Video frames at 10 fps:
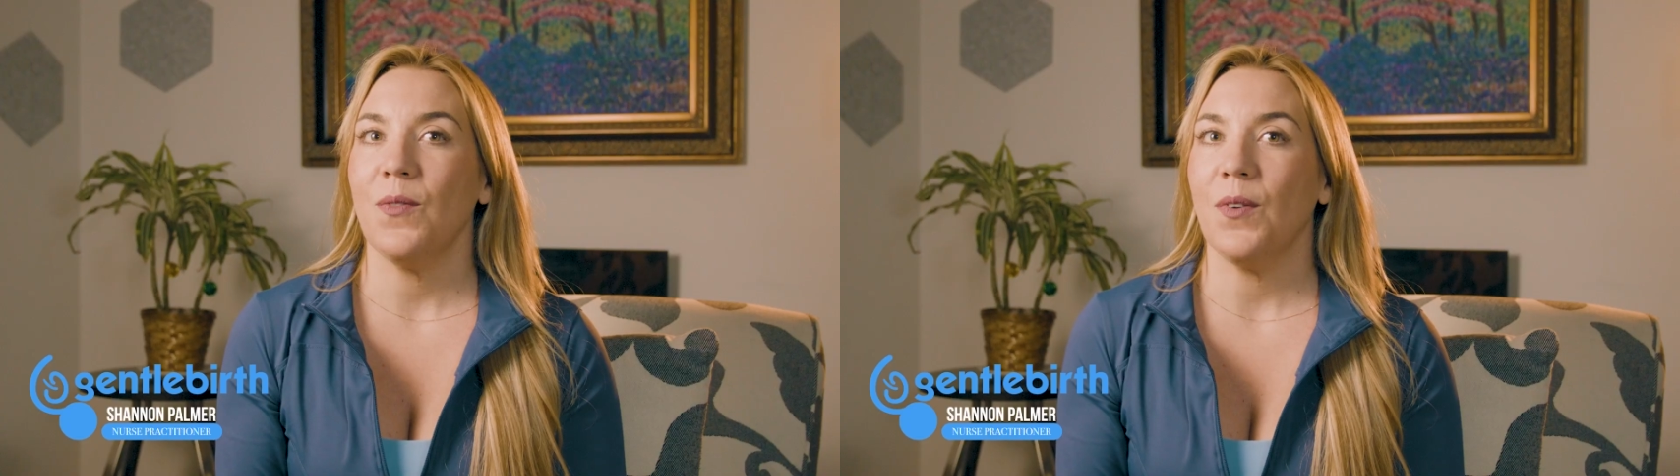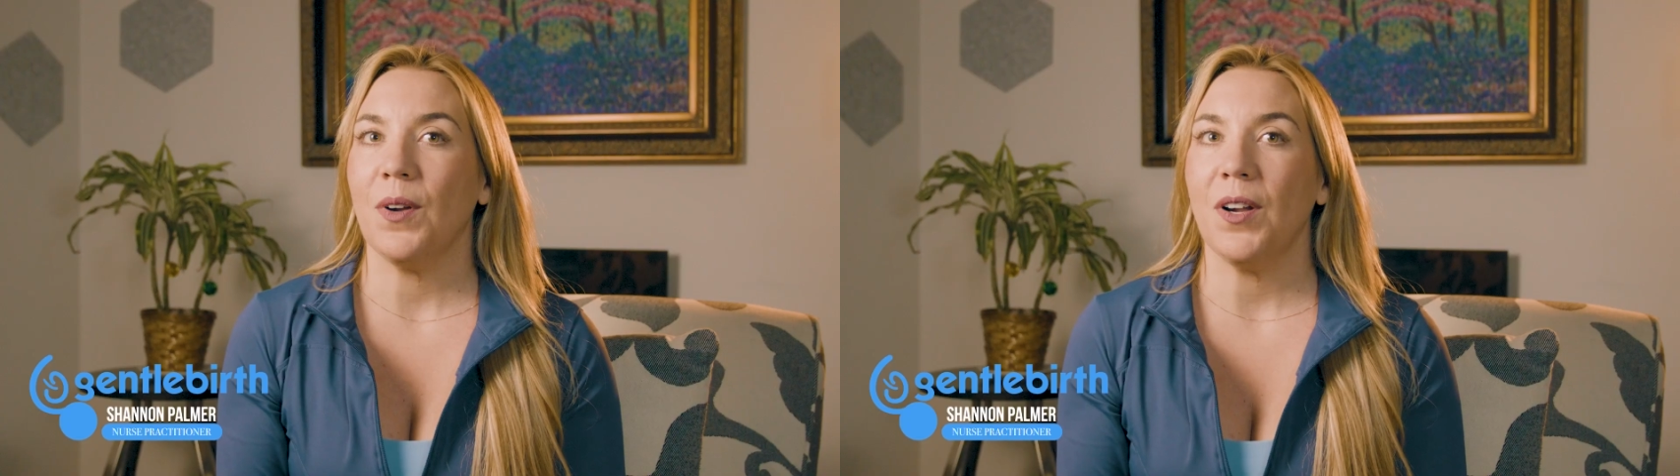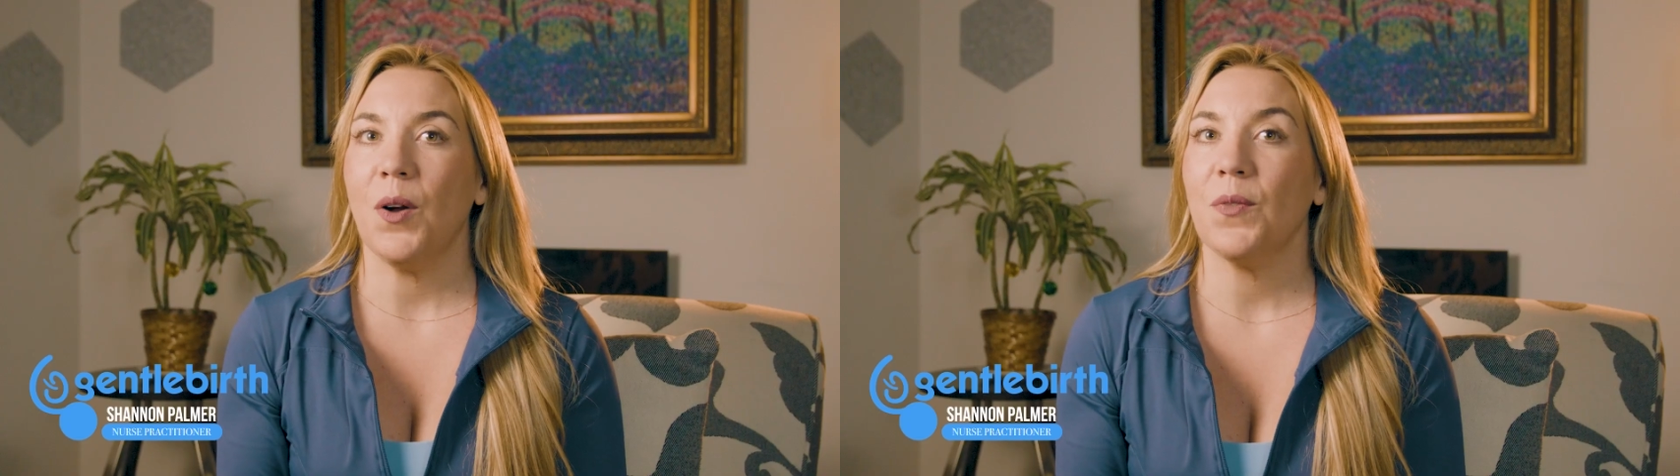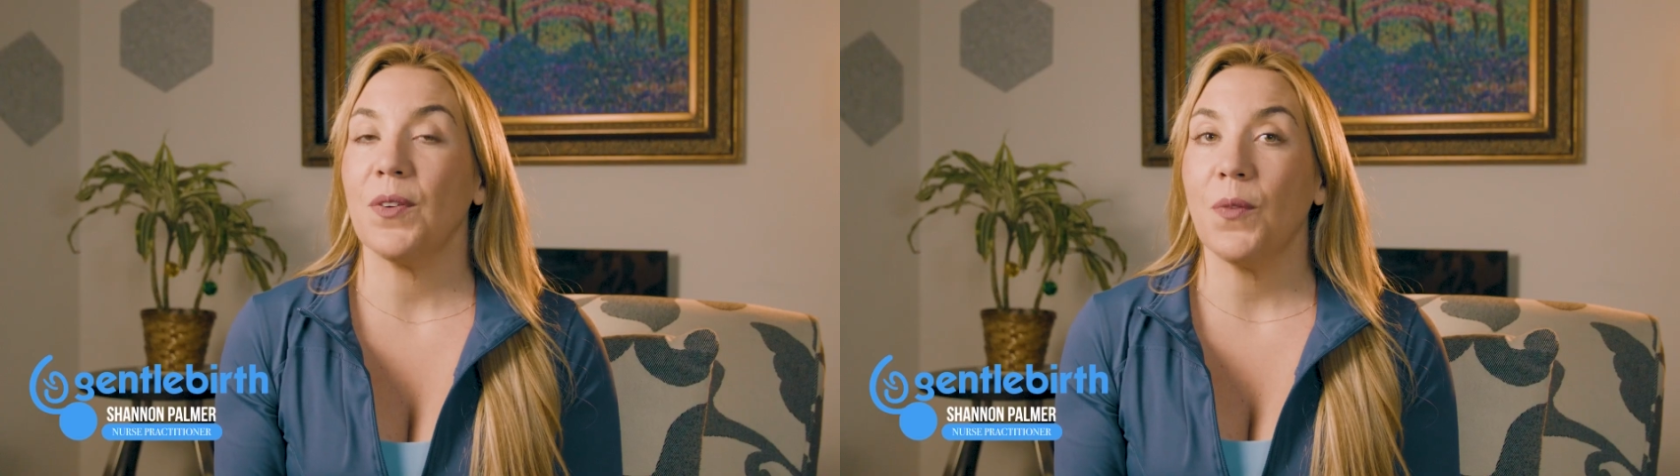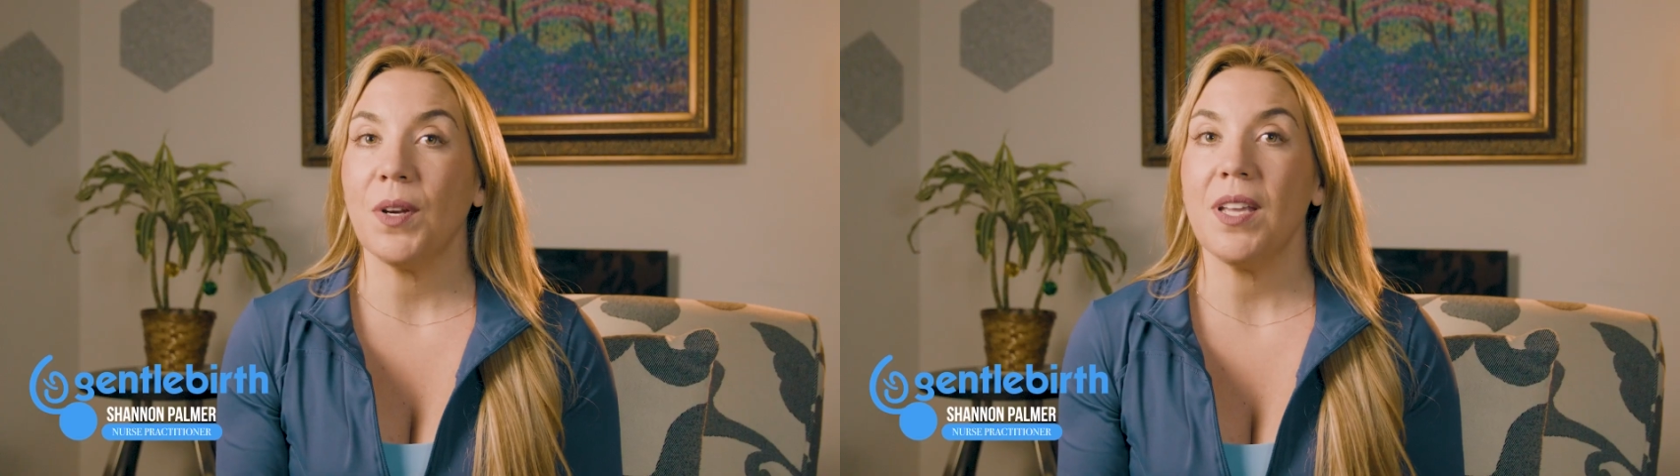you look and
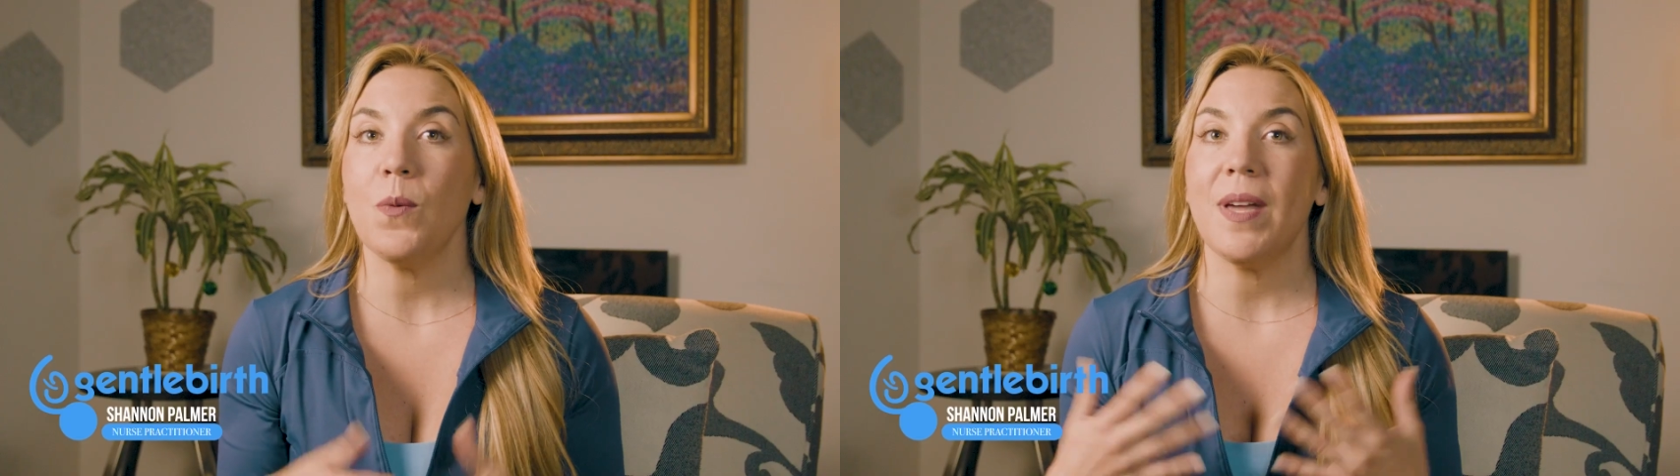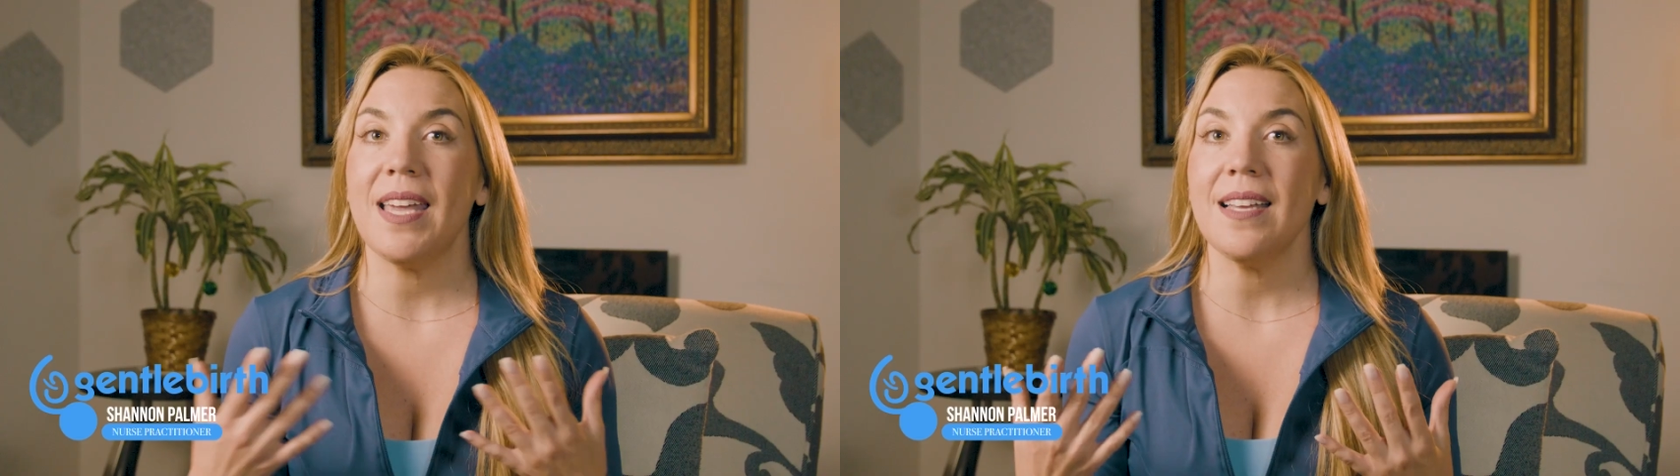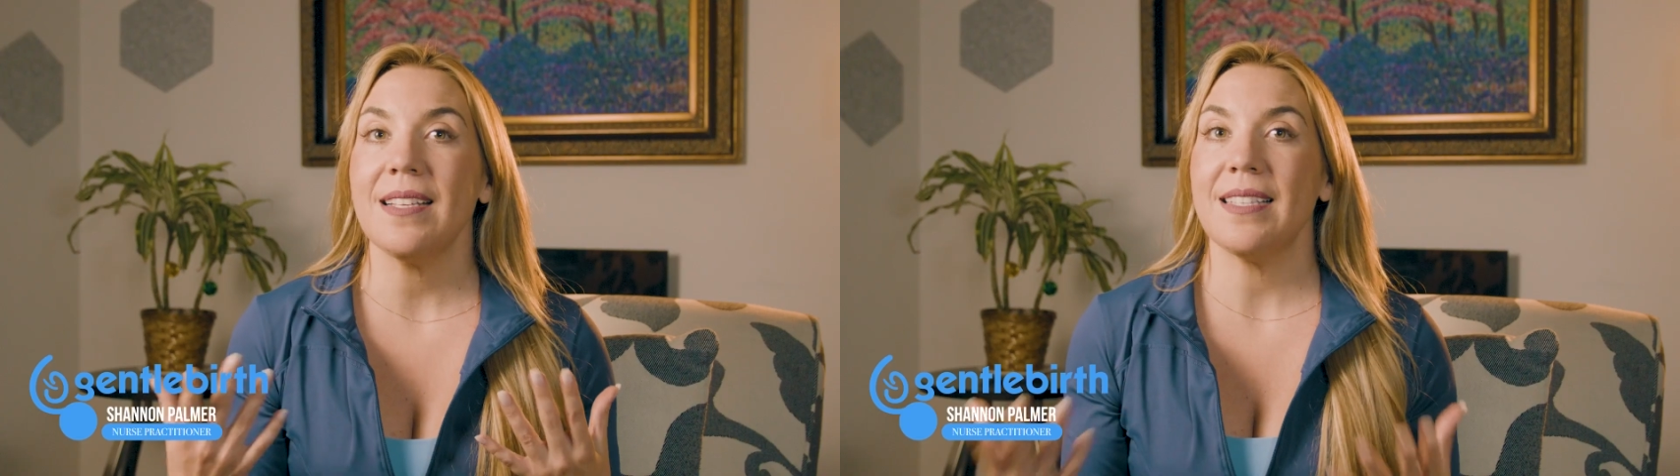sound your very